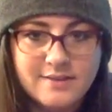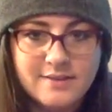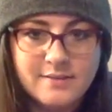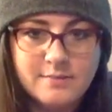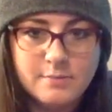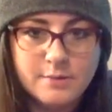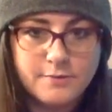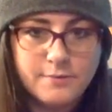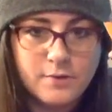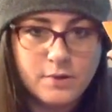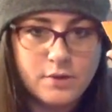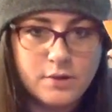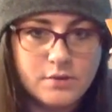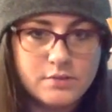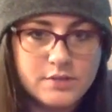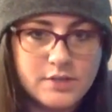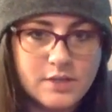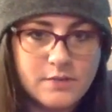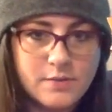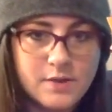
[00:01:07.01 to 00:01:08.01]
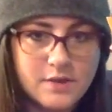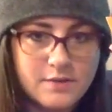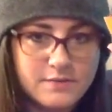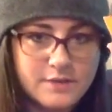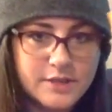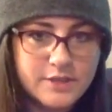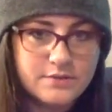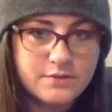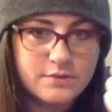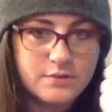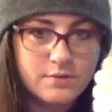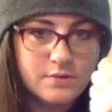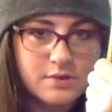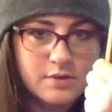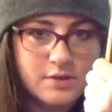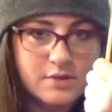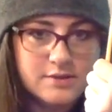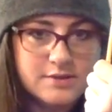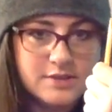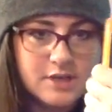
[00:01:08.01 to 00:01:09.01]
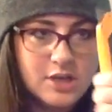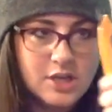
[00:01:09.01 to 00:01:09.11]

before using one of these tools.